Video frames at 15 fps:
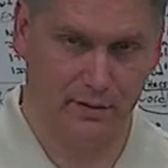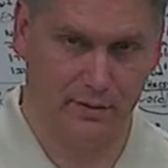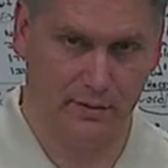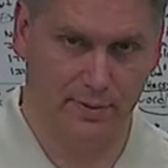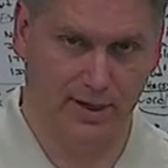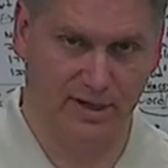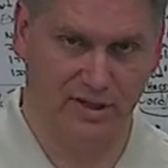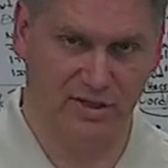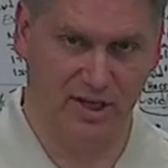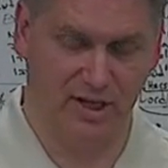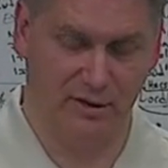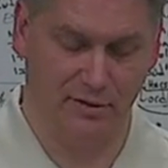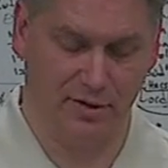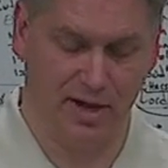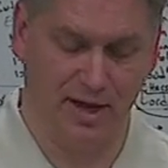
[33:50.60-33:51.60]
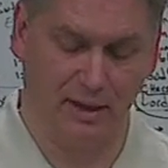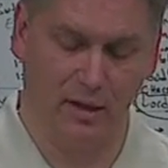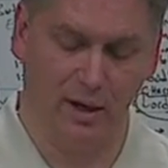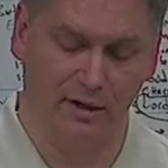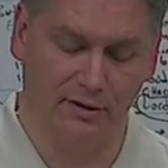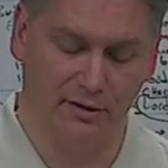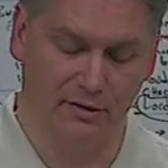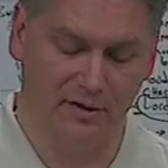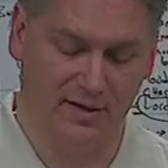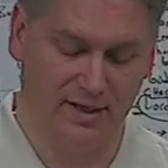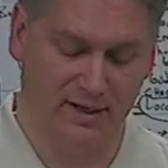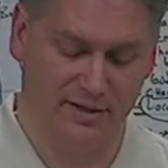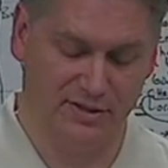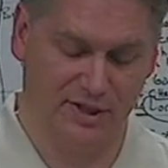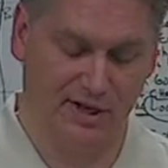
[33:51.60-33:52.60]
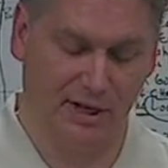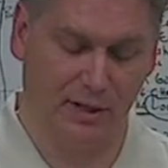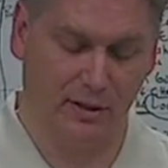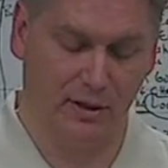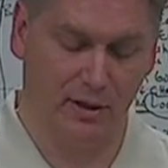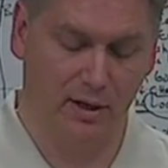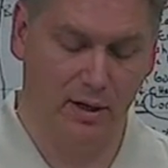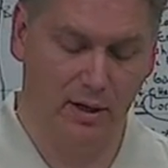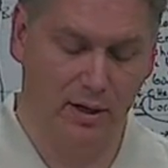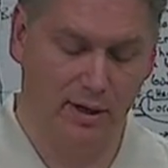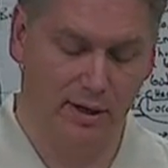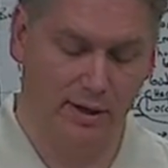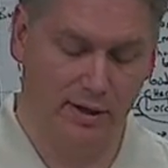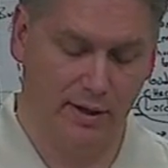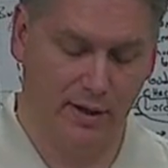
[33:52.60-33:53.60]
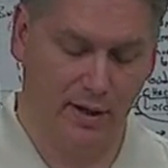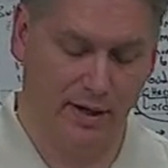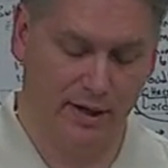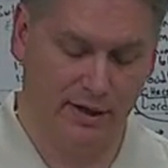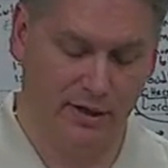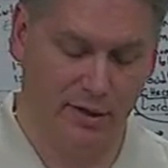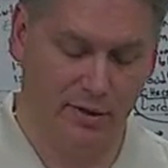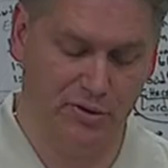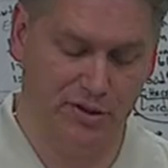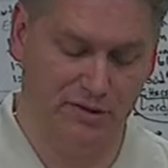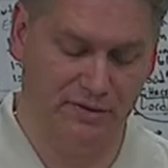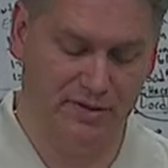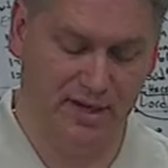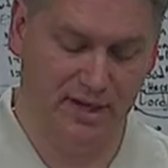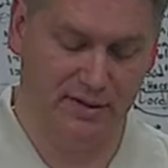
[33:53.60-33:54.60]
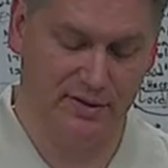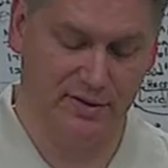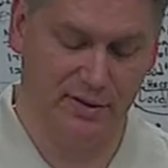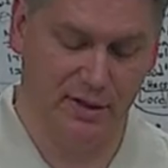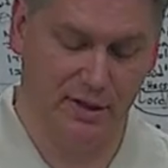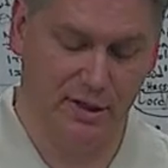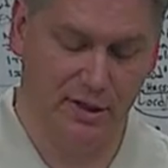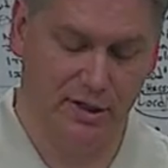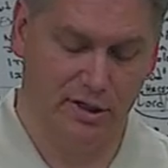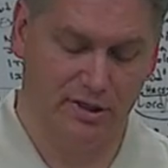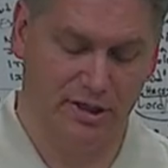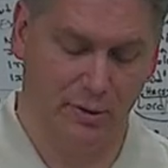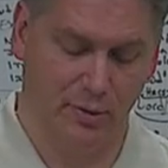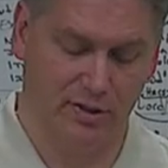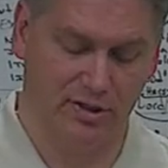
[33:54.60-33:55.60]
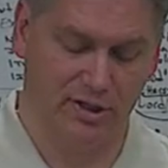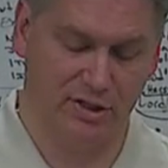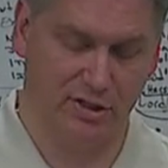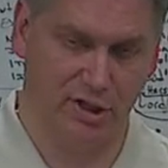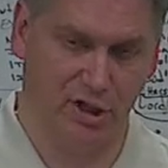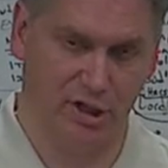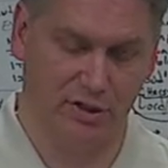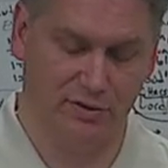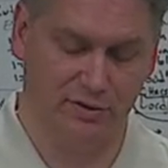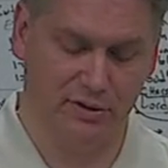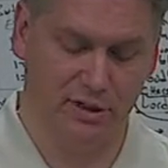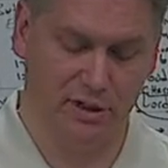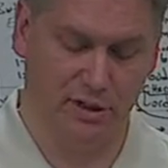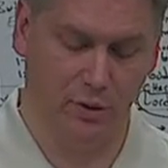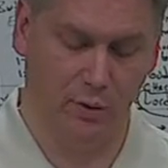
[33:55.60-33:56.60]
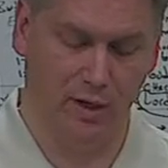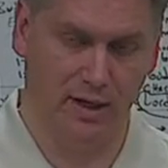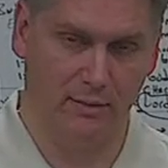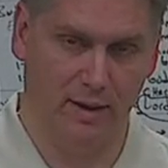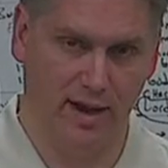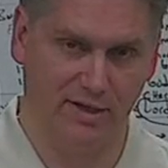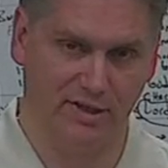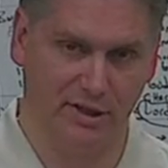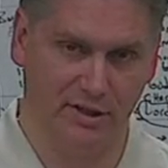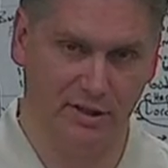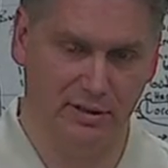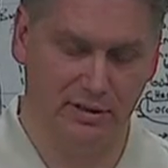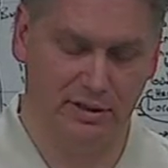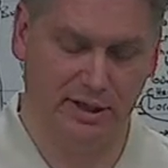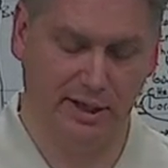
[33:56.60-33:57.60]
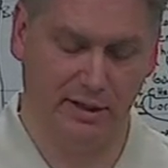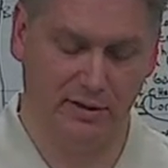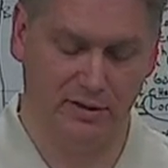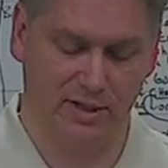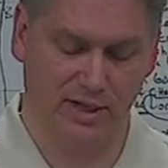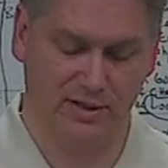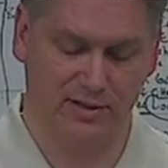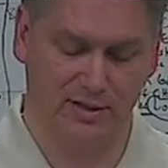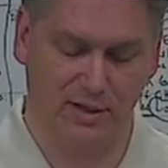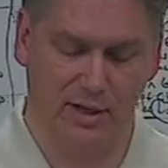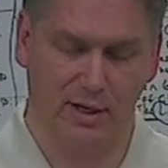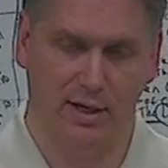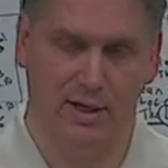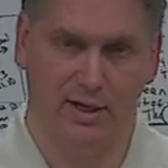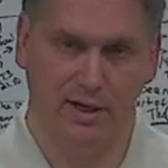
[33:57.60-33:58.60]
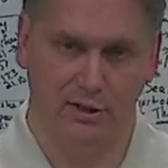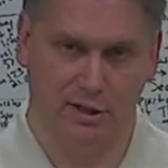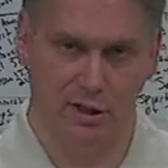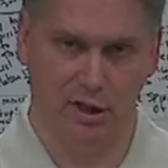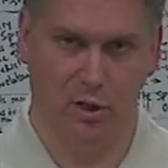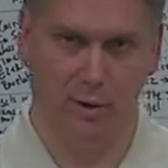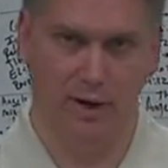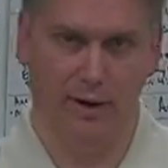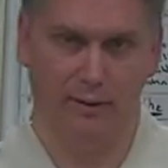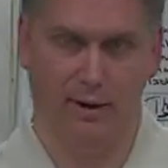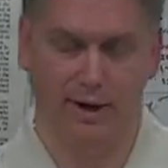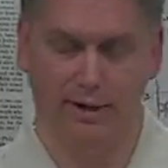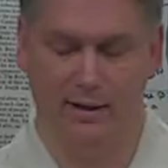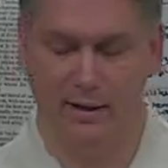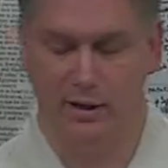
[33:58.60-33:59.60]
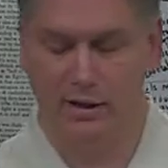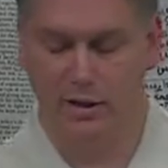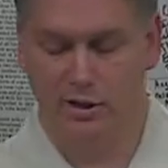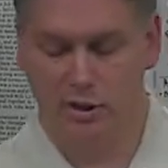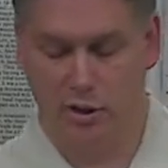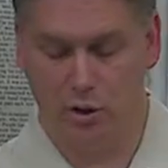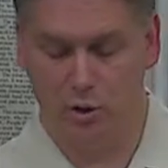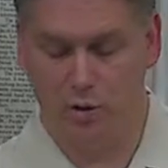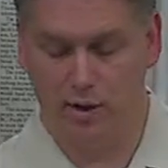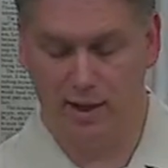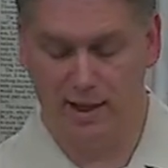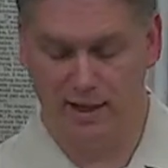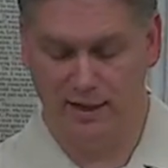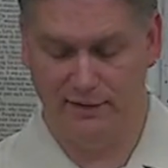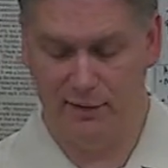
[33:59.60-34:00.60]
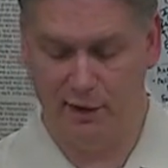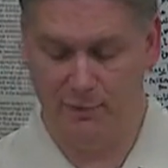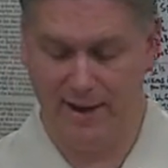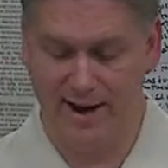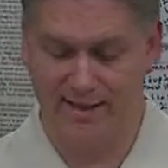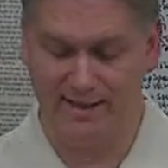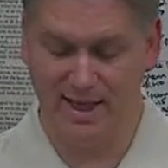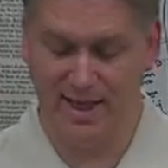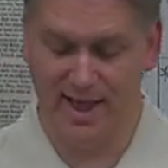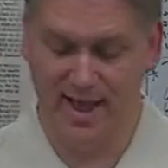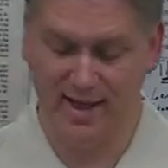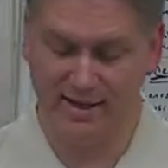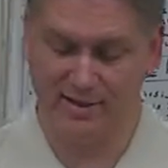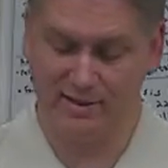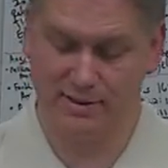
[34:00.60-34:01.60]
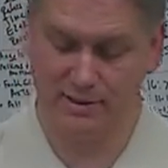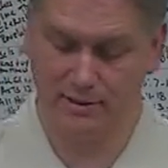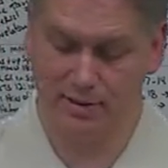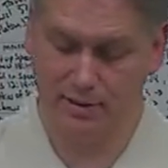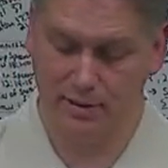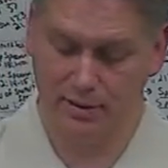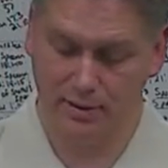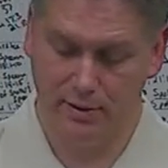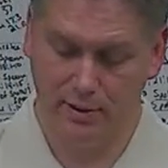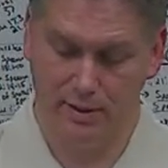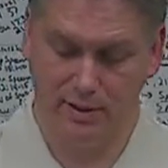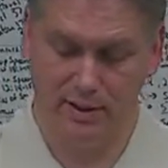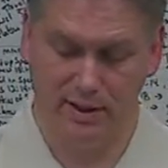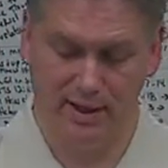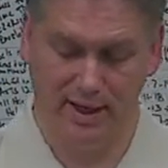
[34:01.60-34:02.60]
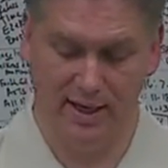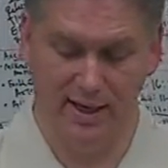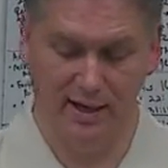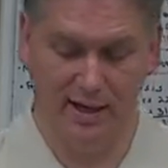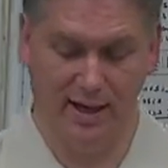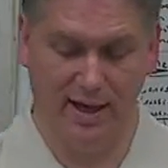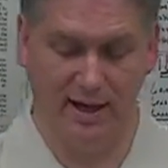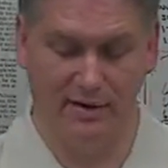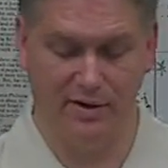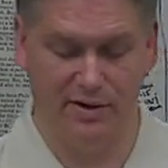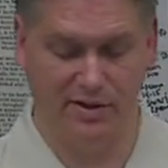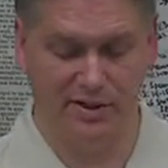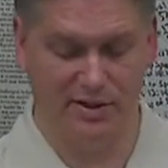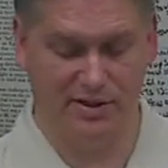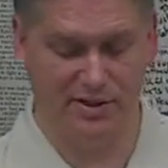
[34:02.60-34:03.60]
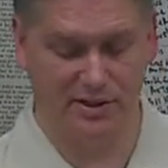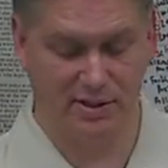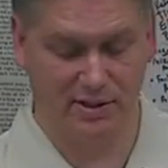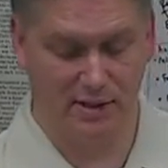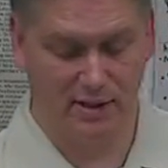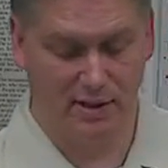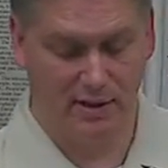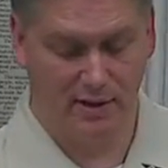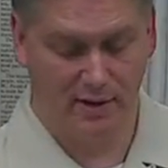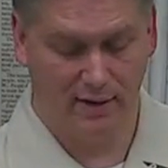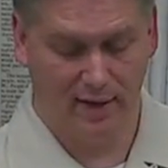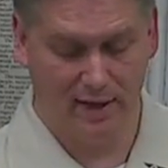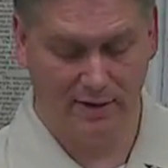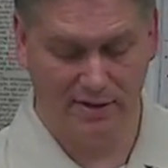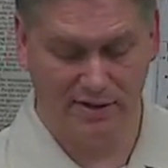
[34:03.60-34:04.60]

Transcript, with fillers: page 10 in your Diaglott under the singular uh, accusative tense, you see where it says ton, T-U-N, masculine, singular tense? T-O-N, right? So, and if you go back to Acts, again, how does this, how does